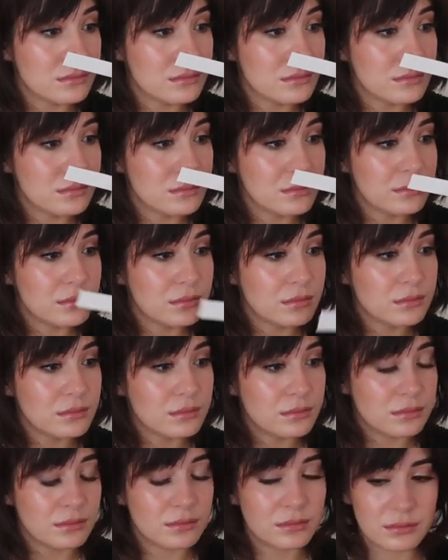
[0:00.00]

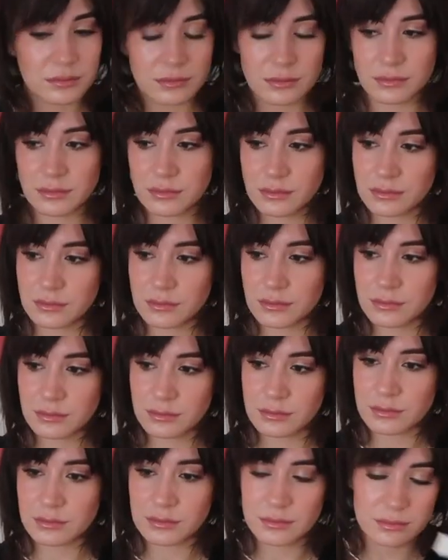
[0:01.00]

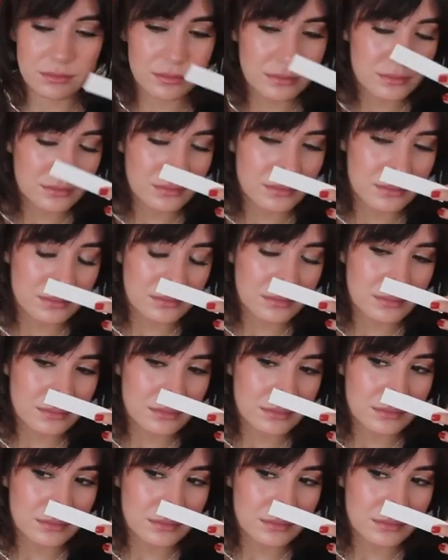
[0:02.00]
No one is speaking in this clip.